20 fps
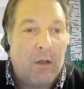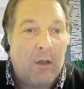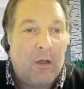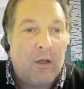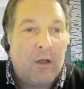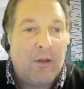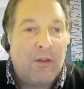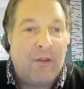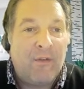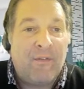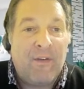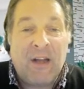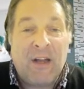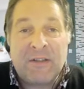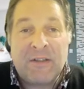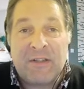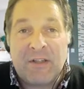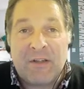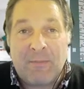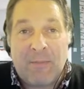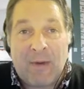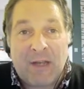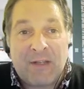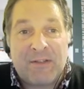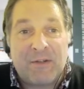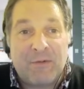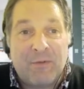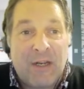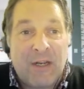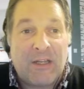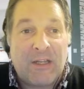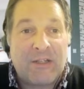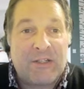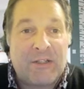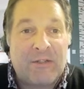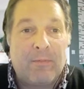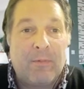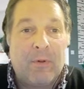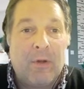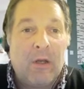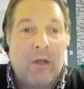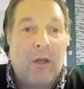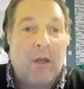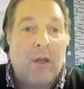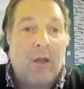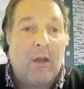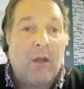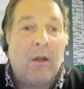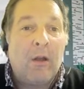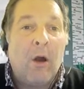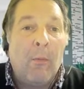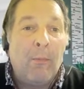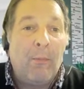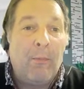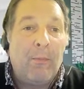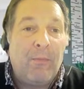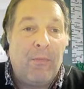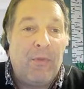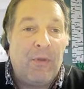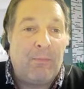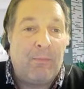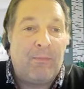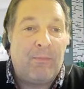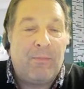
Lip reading: The fact of the matter is, the